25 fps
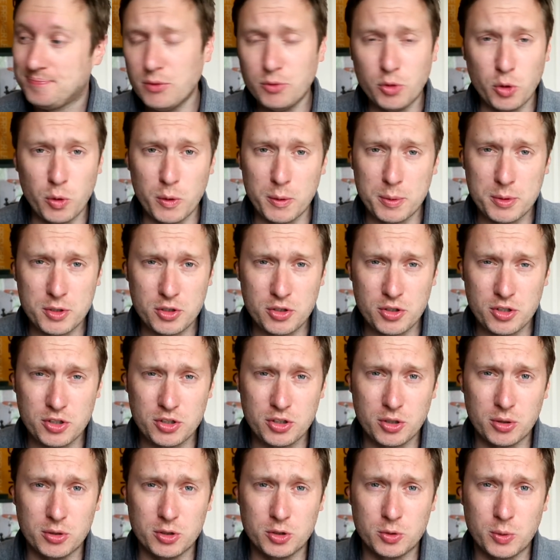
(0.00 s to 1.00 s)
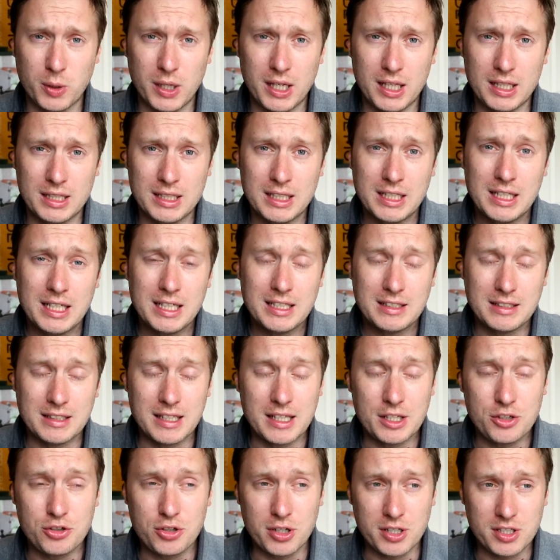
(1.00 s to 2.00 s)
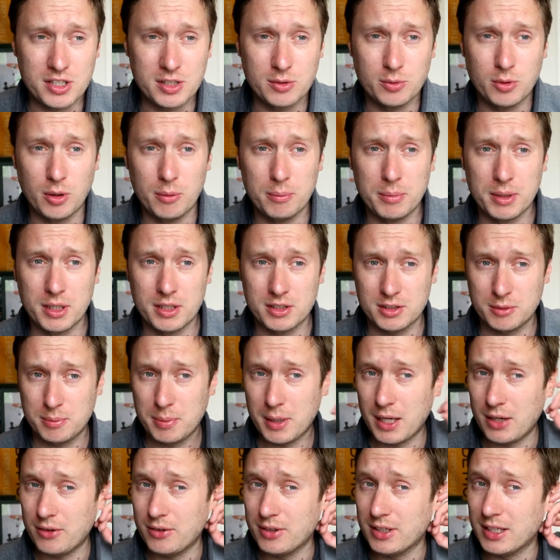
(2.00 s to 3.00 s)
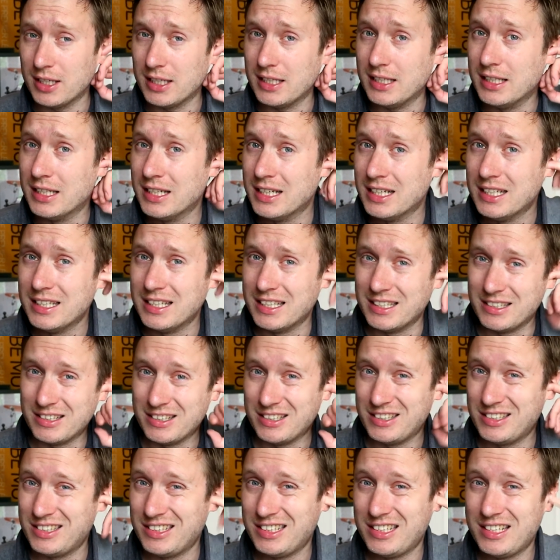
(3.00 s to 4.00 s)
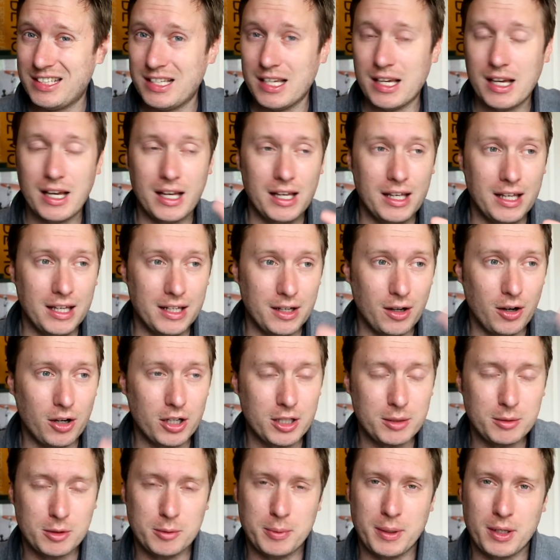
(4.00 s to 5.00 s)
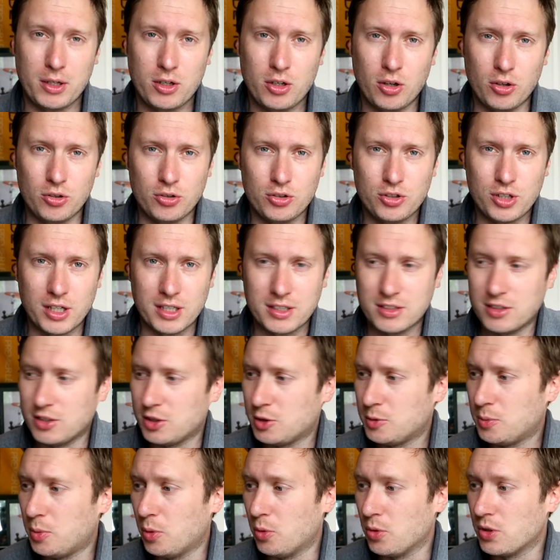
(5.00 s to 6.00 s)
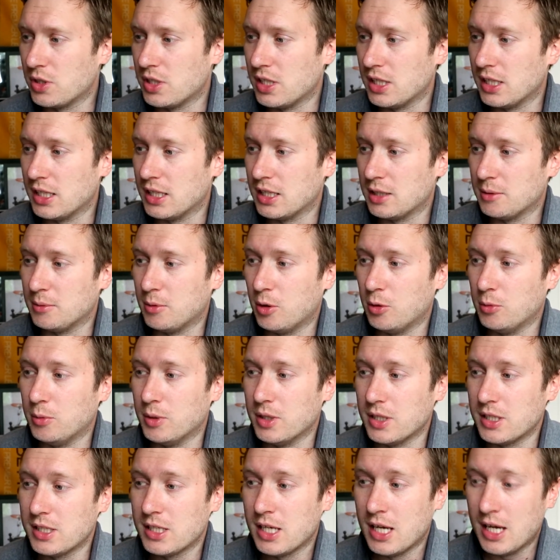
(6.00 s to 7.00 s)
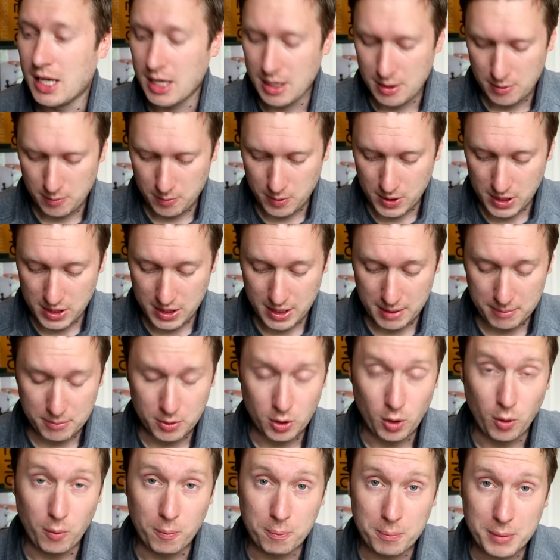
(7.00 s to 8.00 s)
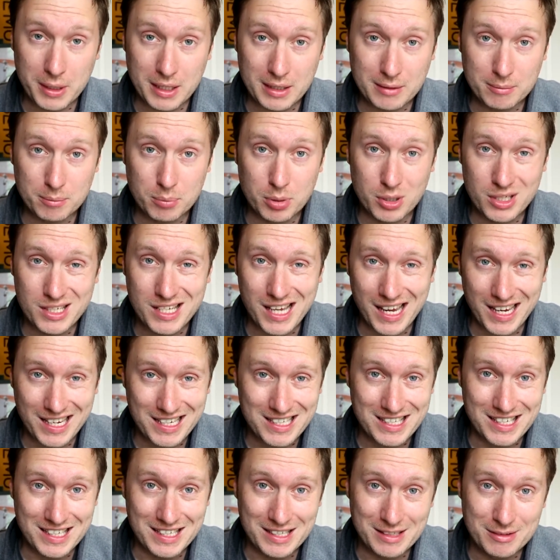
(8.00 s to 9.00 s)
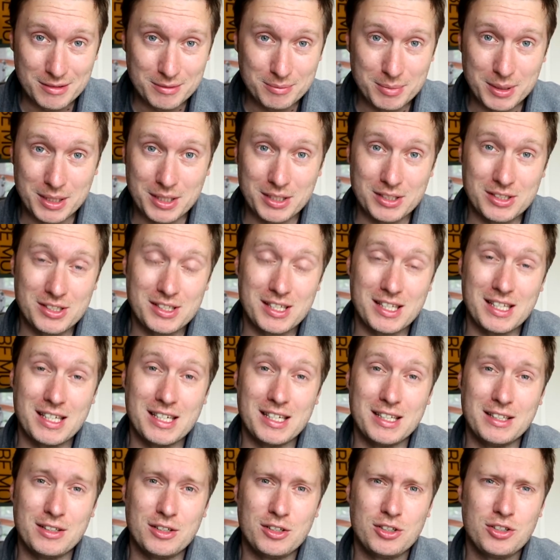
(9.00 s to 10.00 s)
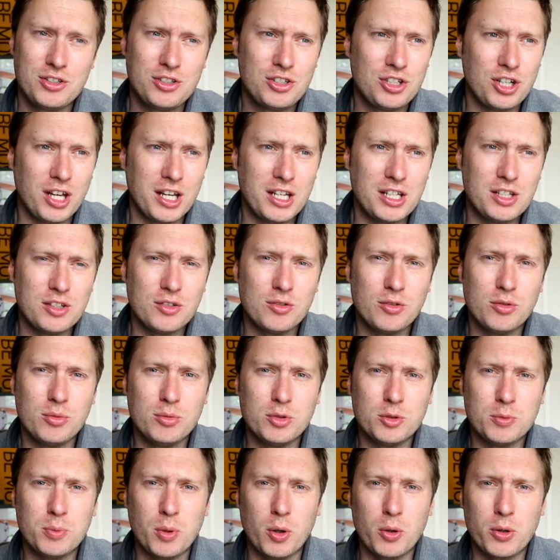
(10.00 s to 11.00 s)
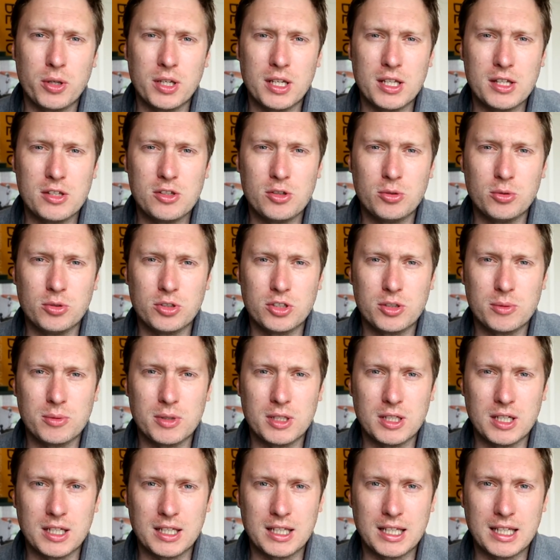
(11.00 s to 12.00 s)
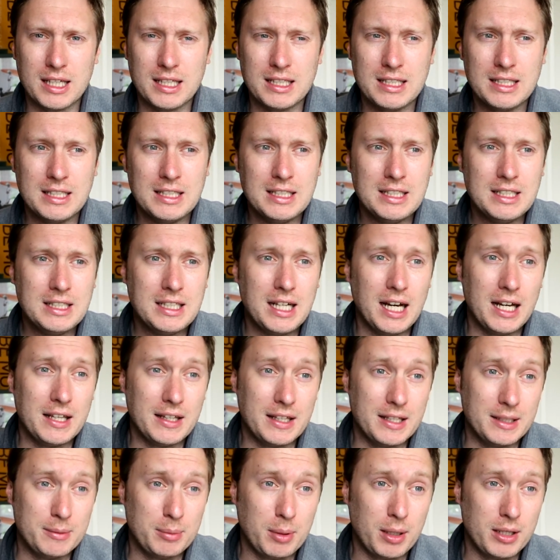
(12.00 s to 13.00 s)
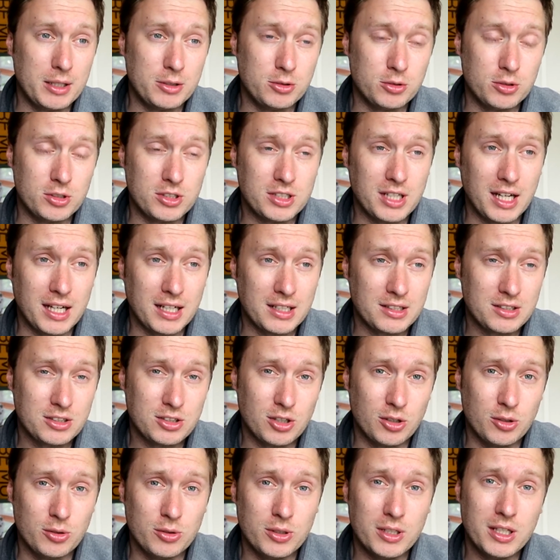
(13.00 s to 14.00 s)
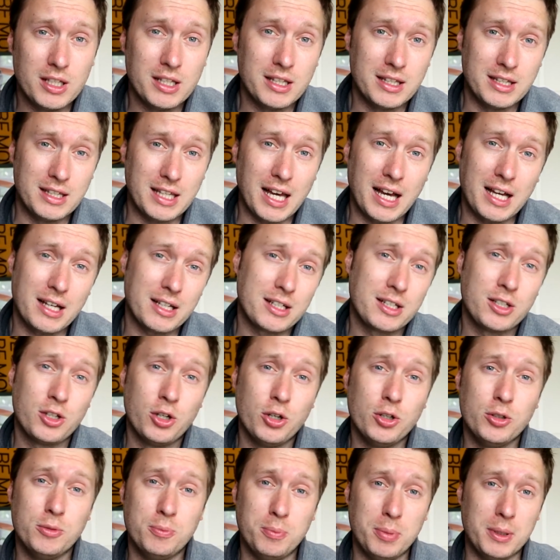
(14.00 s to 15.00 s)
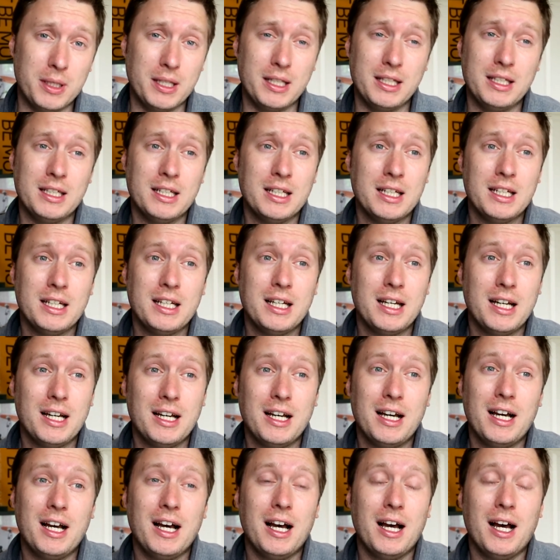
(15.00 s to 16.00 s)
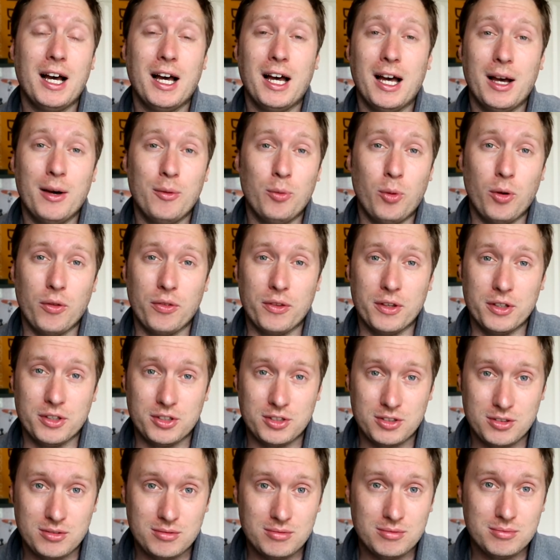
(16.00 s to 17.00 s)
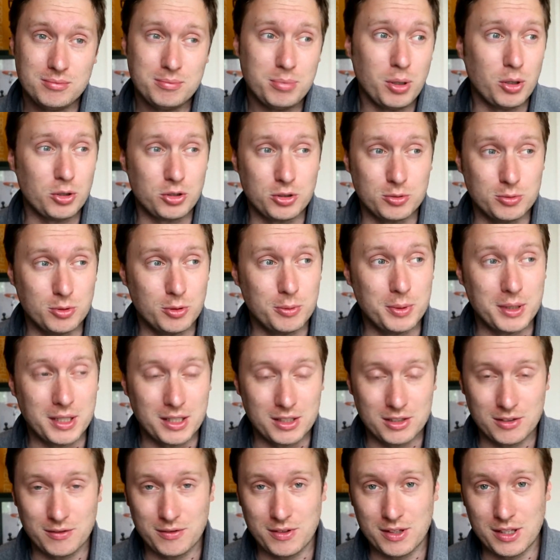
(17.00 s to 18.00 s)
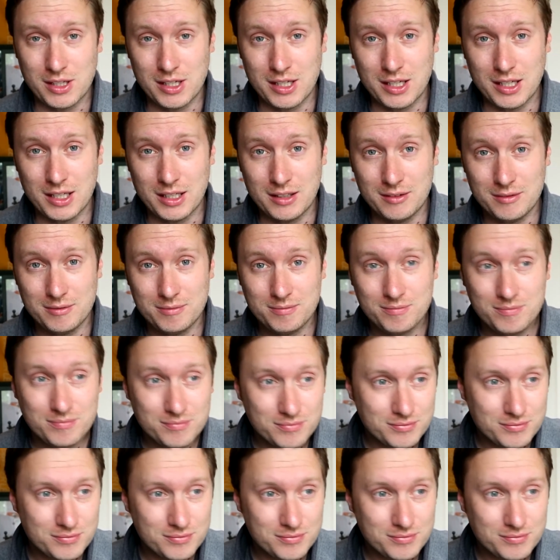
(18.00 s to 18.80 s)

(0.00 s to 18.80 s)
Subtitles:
Rui Patricio as well. It's an interesting one because apparently there's an argument about contracts at Sporting at the moment with them not being protected because the changing room is broken into or something like that and their players are attacked. So that could be one that's possible because of that.